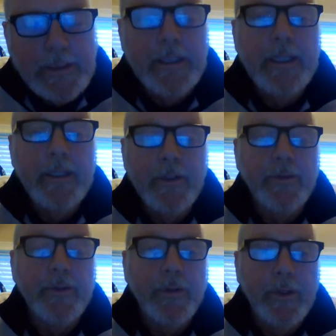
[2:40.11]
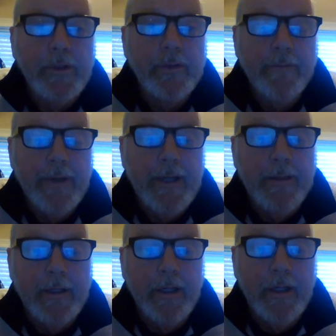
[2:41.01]
They didn't lose their trust and faith
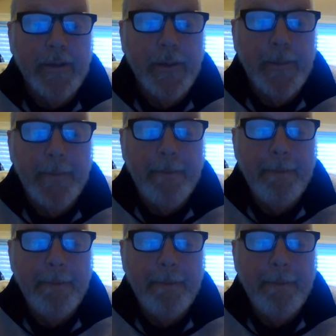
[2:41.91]
in God, though.